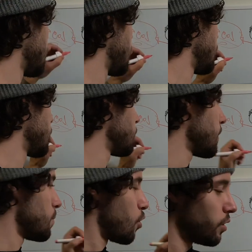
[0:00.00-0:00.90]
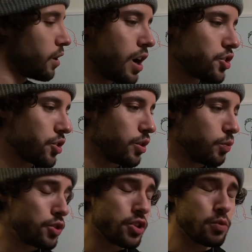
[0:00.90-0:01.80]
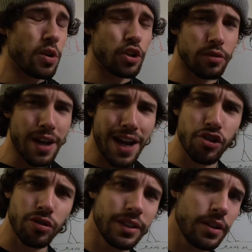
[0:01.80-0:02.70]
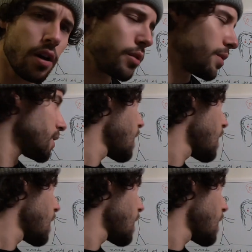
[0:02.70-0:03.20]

a little bit more logical, which is what you naturally are, right?